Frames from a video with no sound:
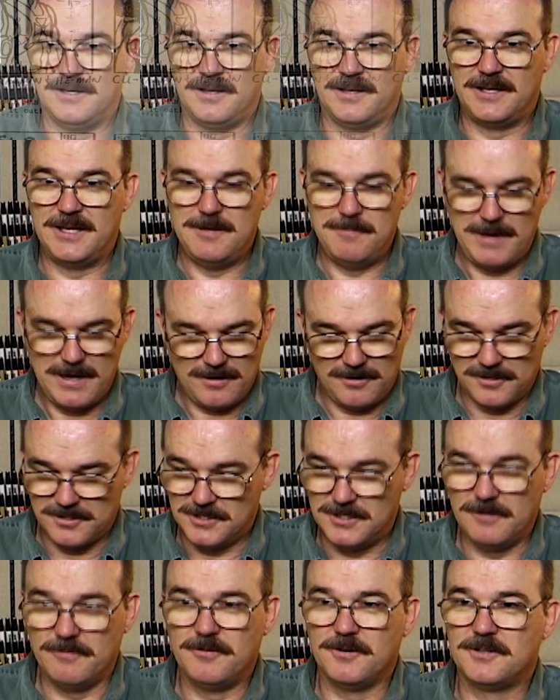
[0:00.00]
He-Man looks
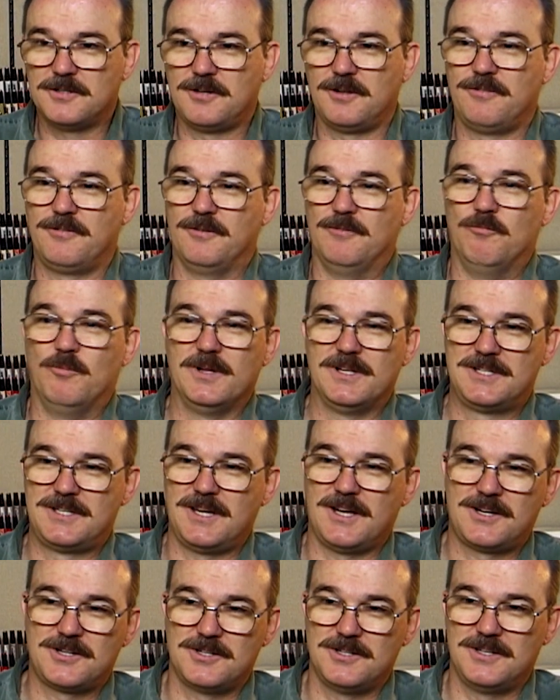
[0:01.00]
different in one
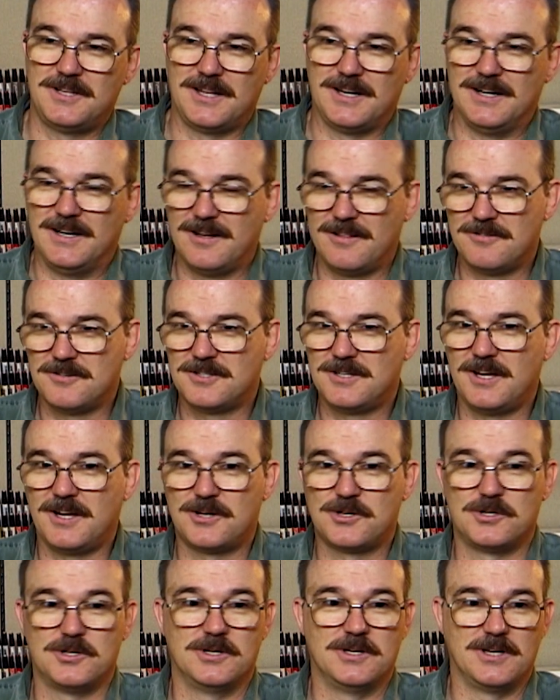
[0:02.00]
section than another
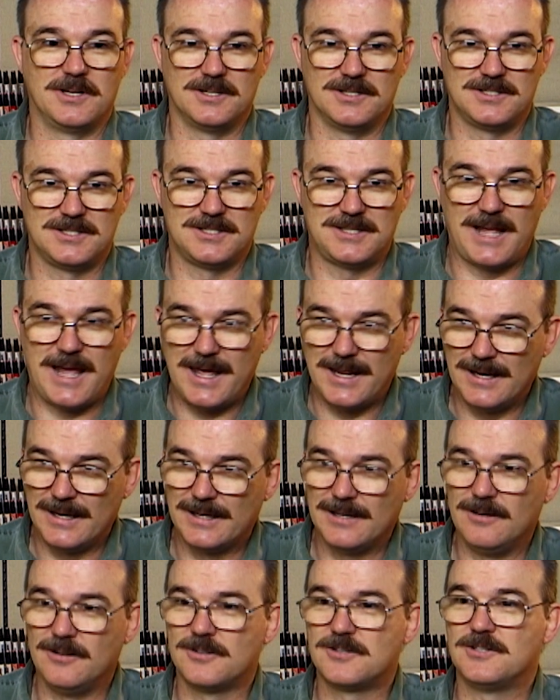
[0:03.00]
section, and
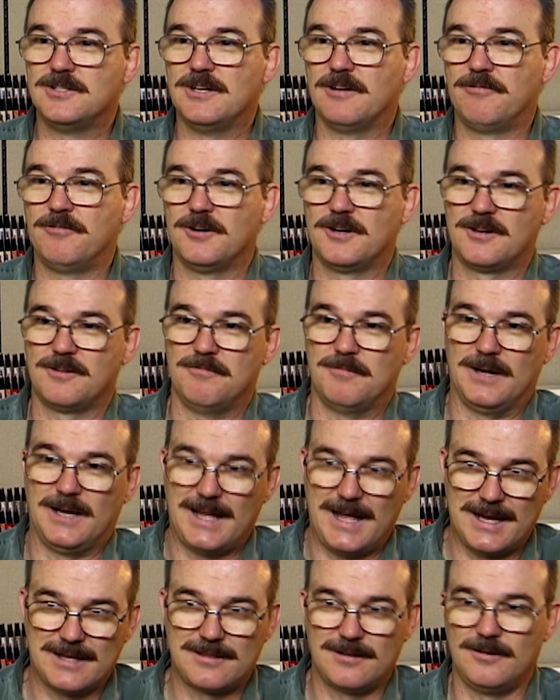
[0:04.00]
Stanlin looks different, and
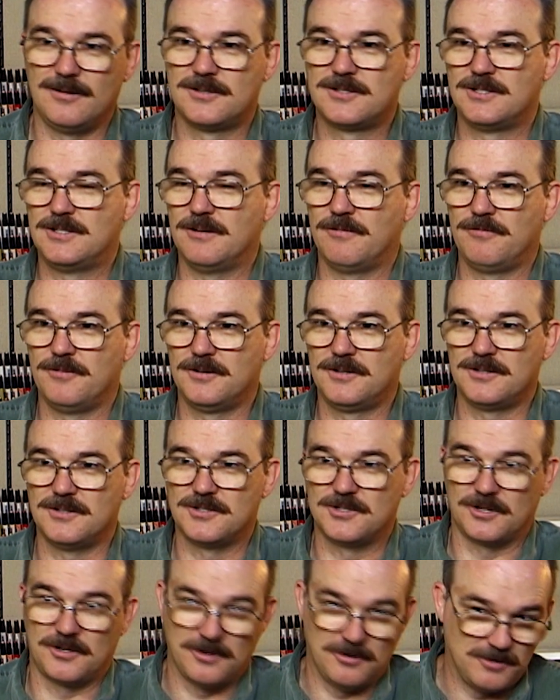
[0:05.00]
Malactha looks different, and
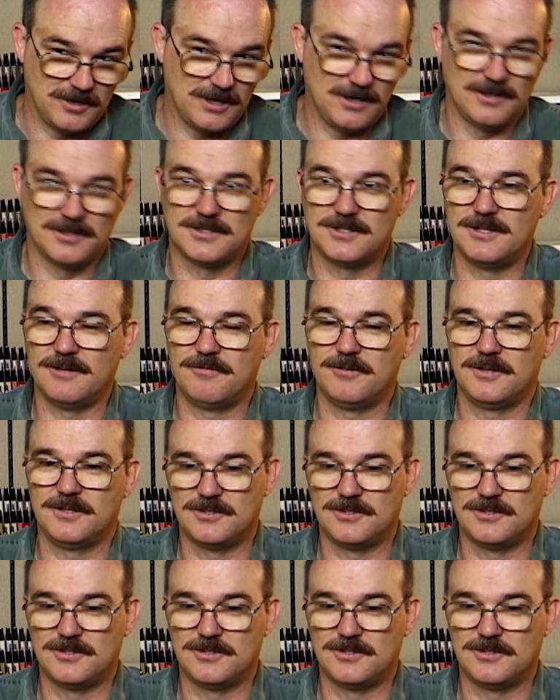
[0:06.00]
Shokoti looks different.